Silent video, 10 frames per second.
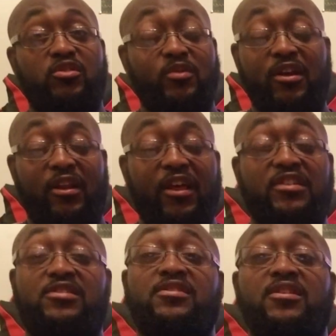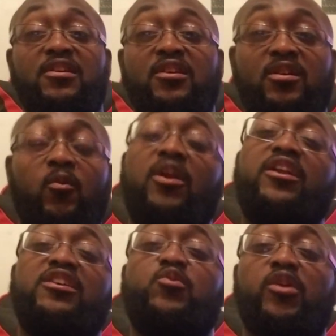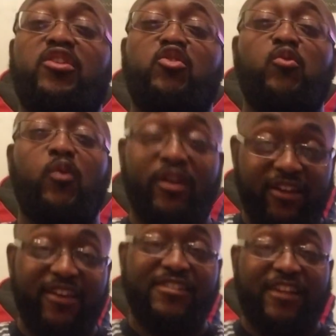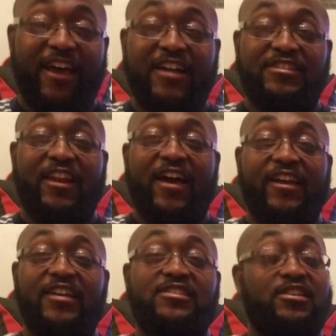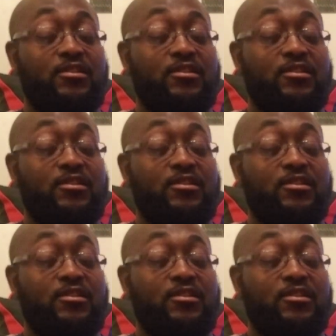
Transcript: So nonetheless, what it is, what it do, what it is, lads and ladettes.